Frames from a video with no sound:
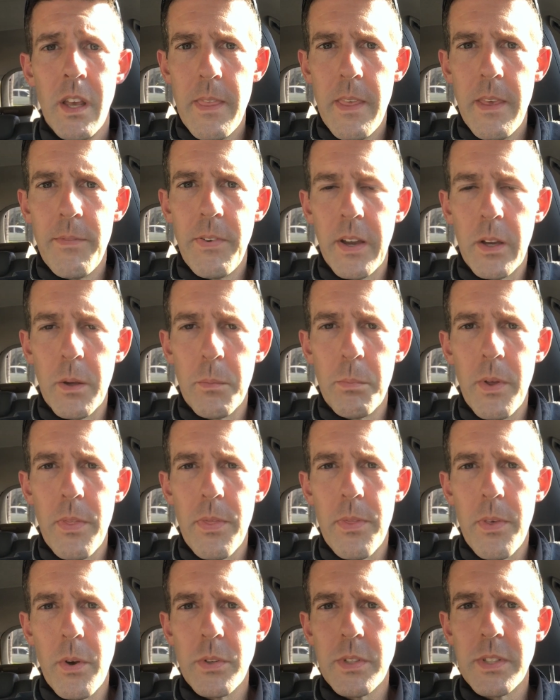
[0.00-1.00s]
If I could
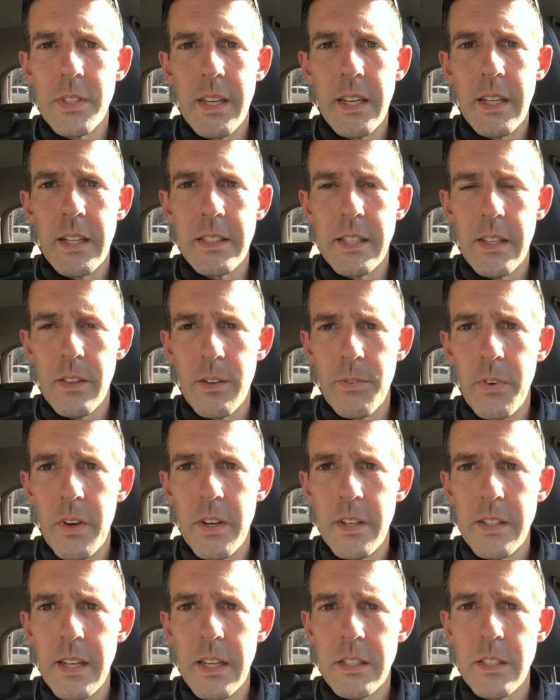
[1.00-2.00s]
put those things at the
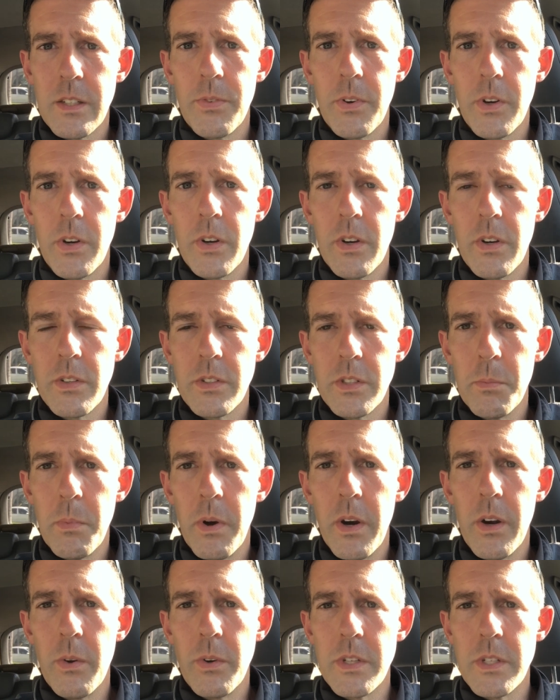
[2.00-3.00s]
front desk for her
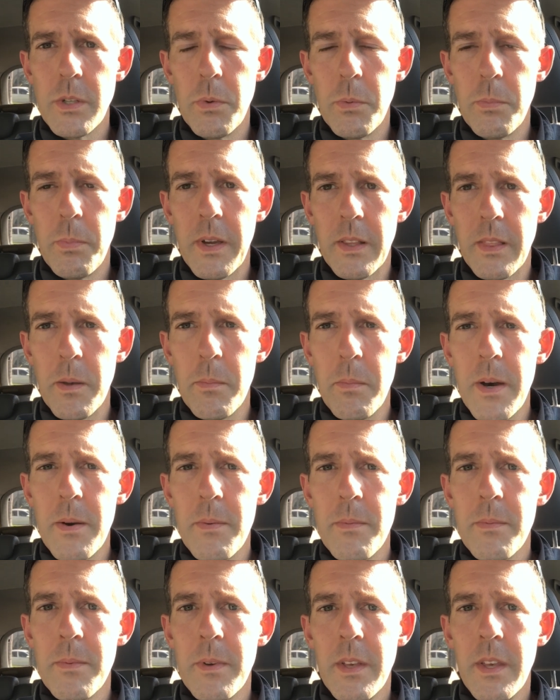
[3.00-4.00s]
tomorrow and she would pick them up.